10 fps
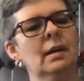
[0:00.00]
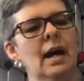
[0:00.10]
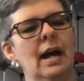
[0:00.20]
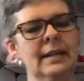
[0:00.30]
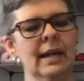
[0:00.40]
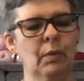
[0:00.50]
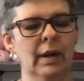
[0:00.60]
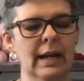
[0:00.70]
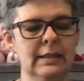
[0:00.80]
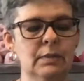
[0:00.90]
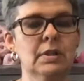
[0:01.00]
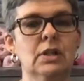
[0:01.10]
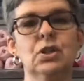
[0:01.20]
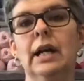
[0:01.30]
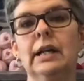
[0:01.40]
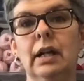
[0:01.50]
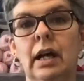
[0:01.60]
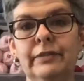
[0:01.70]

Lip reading: Now what I did was I tried it on